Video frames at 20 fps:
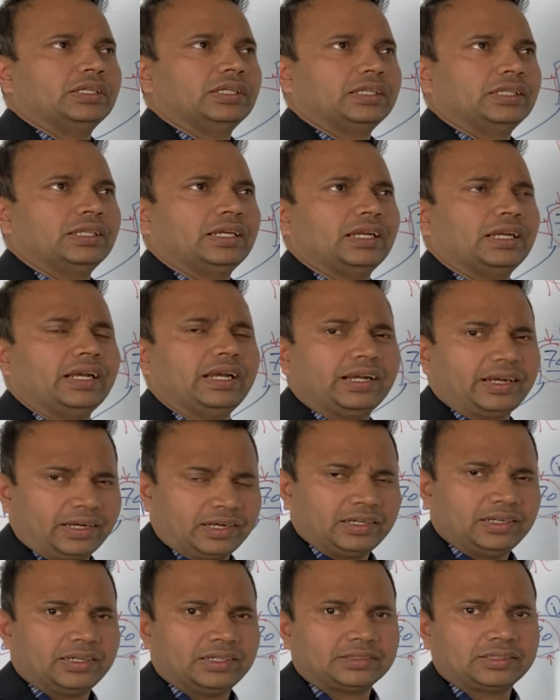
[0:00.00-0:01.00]
either an entry
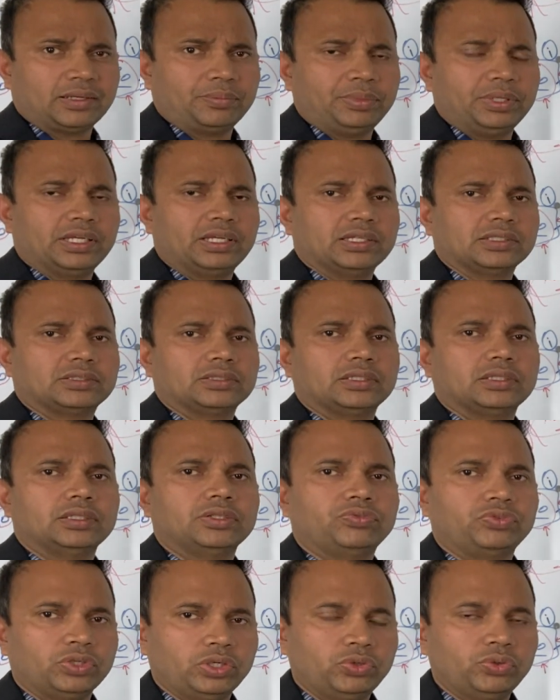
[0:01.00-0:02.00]
clearance application
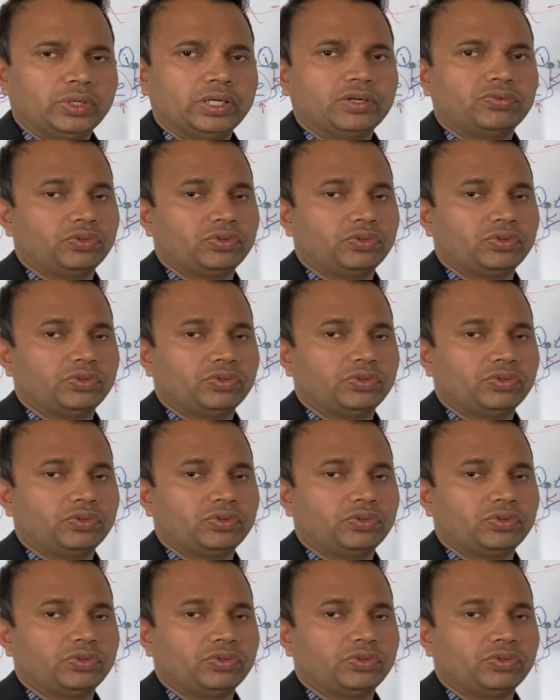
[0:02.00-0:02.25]
if you're doing it